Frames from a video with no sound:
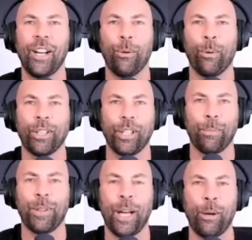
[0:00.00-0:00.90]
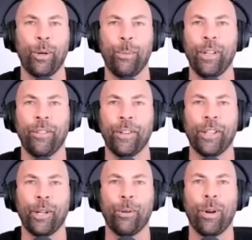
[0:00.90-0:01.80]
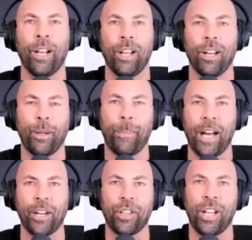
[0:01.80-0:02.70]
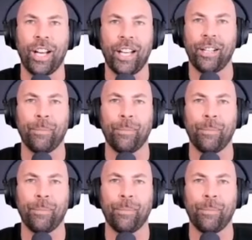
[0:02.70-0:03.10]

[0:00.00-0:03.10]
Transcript: I worked in a plywood mill for a little while on the patch line,